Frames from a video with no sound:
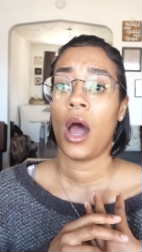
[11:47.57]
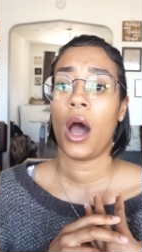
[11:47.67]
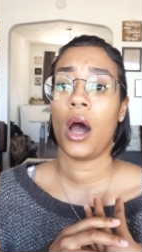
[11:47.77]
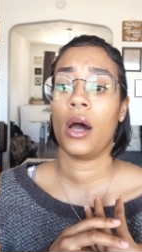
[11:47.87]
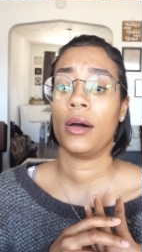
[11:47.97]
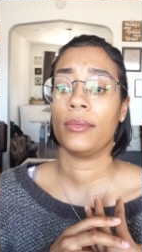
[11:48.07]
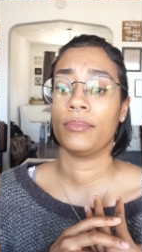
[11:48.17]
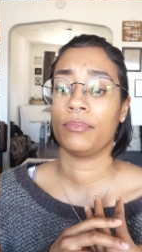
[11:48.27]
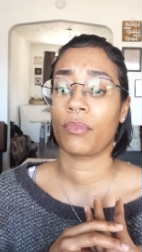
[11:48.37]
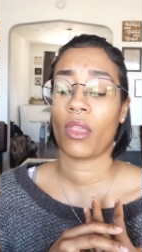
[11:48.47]

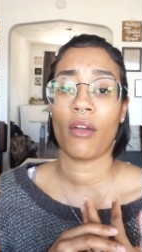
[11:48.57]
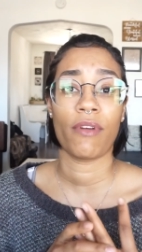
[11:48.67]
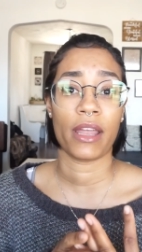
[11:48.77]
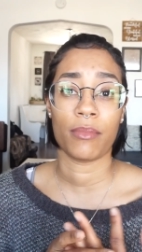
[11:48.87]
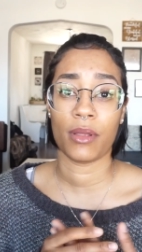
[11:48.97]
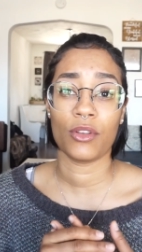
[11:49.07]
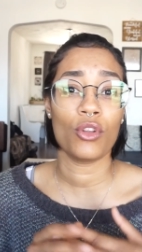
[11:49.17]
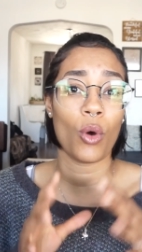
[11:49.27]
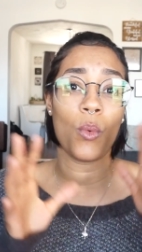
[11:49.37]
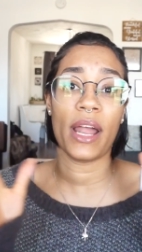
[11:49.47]
um, vitamin, you
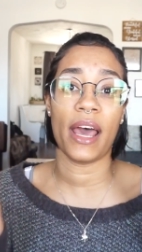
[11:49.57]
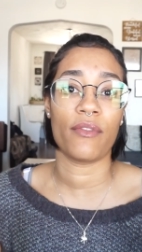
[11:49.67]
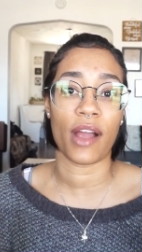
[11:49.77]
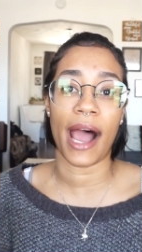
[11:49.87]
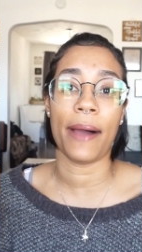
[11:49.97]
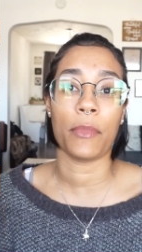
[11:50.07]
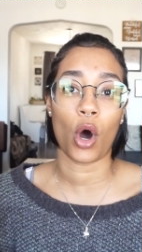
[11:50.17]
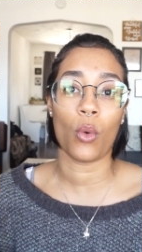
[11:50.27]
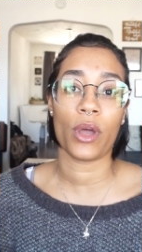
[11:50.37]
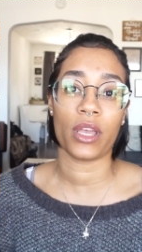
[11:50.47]
know, whatever. I'm
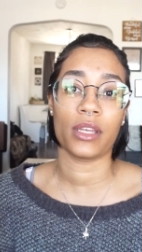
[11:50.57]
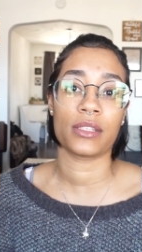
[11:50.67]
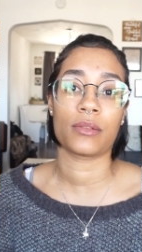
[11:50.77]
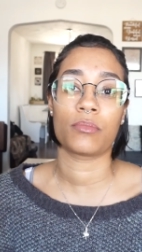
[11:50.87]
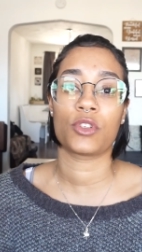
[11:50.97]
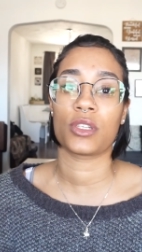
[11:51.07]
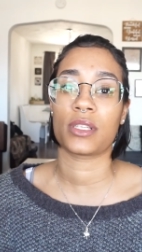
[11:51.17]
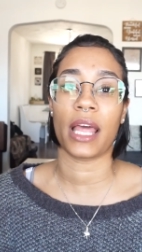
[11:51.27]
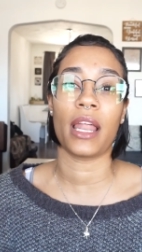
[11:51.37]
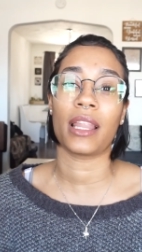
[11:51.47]
always just,
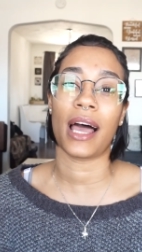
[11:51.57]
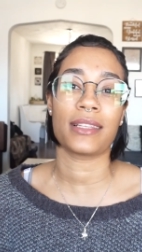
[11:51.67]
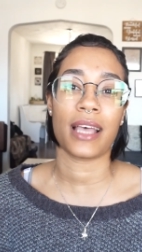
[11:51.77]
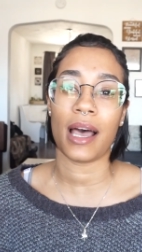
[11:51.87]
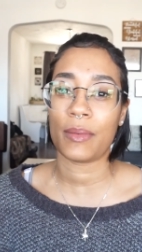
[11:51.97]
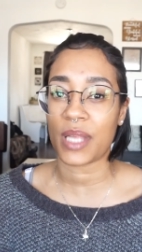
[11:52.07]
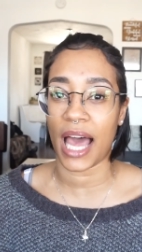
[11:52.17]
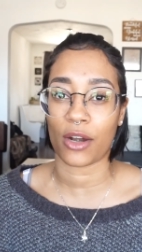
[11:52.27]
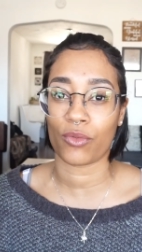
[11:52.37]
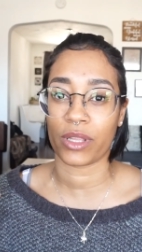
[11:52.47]
and a lot of times I
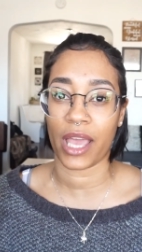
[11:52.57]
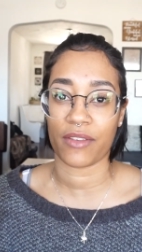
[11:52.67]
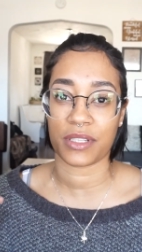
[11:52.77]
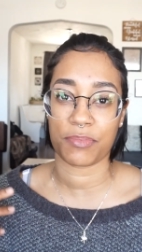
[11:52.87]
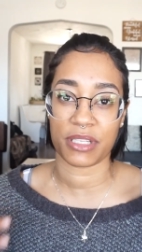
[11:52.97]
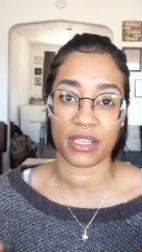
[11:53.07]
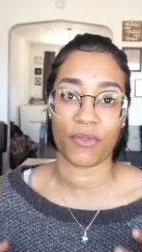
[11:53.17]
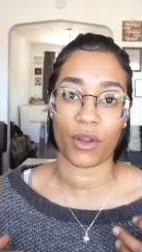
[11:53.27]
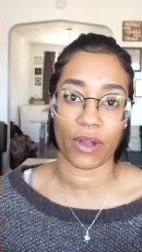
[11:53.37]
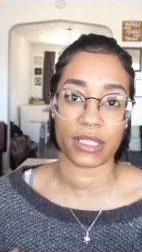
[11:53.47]
don't really have
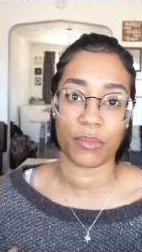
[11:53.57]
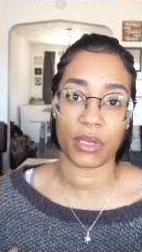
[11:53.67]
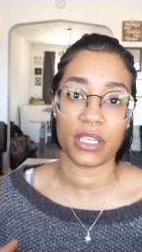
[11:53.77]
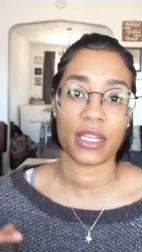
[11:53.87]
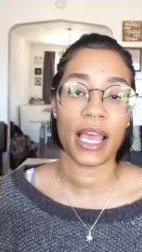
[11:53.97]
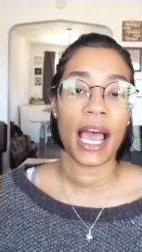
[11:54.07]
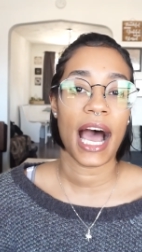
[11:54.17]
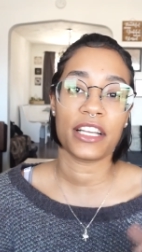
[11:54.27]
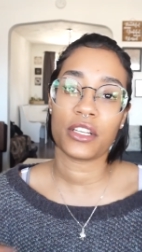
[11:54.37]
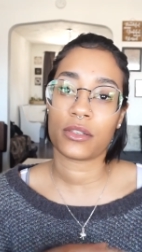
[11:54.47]
specific recipes.
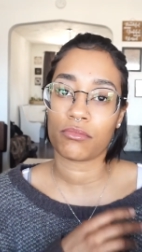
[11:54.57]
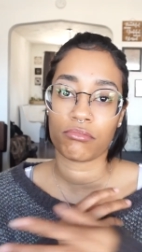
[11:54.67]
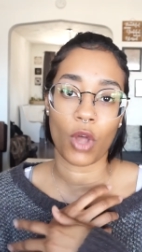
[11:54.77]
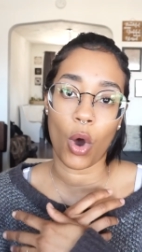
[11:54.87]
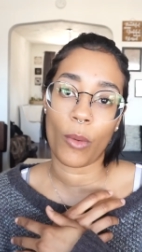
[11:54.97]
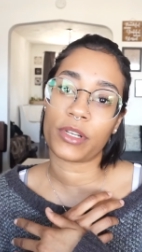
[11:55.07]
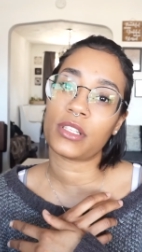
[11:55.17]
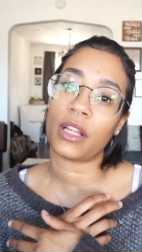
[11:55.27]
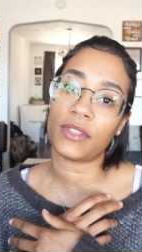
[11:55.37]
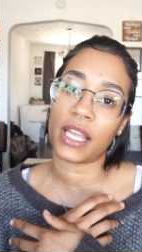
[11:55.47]
I just throw a whole bunch of
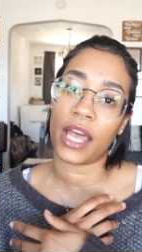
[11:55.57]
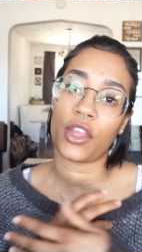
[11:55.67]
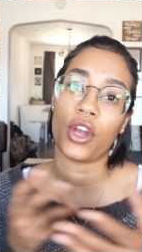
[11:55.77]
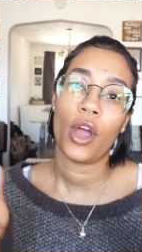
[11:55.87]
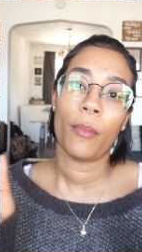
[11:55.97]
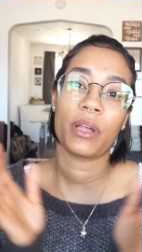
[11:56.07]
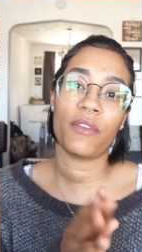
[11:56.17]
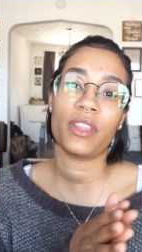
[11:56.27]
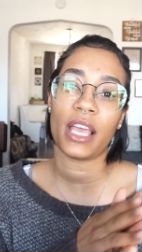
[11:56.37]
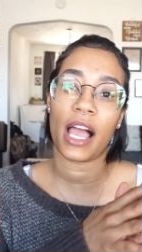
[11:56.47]
stuff together, but
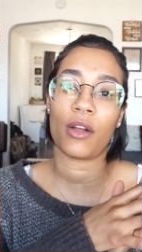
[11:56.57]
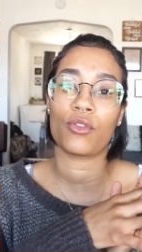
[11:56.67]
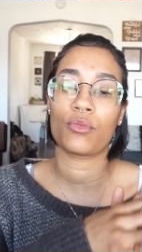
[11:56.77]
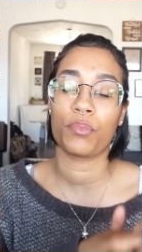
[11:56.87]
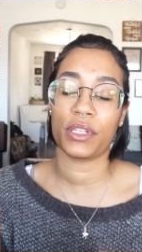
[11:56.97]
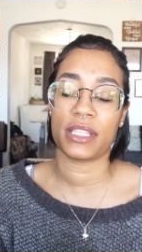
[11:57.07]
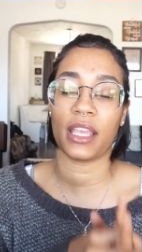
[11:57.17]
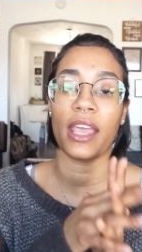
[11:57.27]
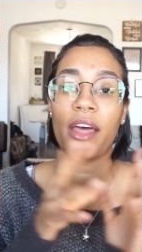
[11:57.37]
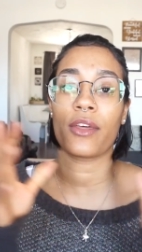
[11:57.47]
everything I put
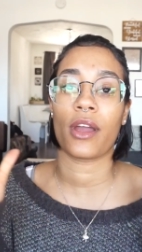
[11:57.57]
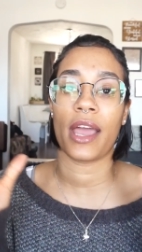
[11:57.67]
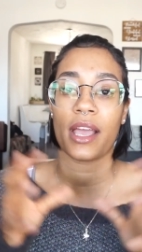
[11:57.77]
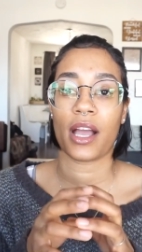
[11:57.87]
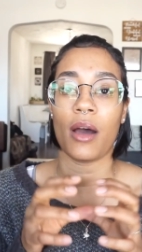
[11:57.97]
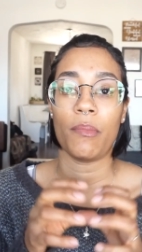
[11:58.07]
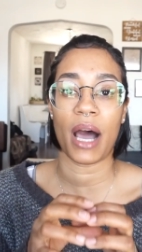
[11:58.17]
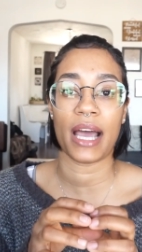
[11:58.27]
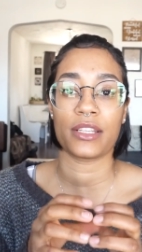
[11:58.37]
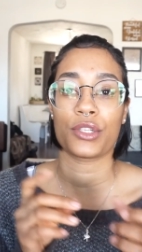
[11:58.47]
together
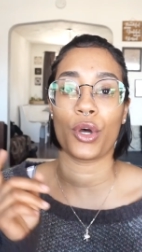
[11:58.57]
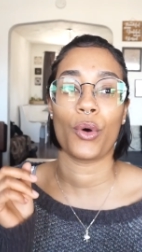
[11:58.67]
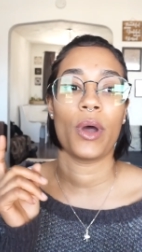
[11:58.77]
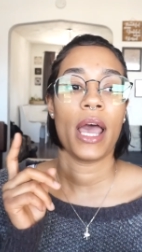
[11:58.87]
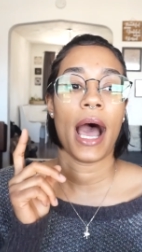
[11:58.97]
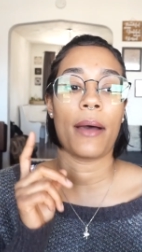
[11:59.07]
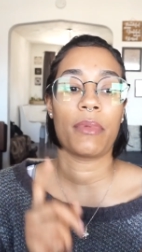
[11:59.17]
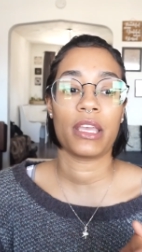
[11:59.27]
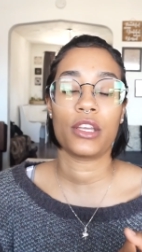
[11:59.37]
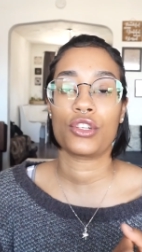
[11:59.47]
combined. So I'm
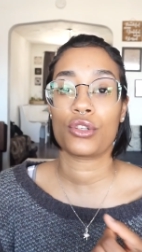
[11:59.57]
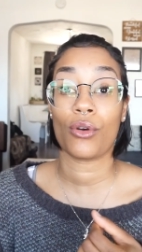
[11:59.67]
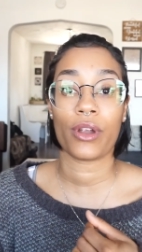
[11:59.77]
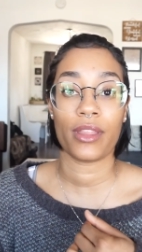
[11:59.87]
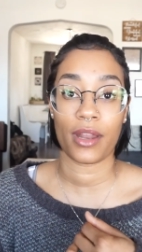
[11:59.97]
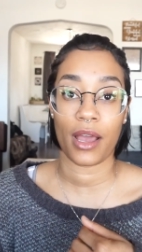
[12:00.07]
making sure that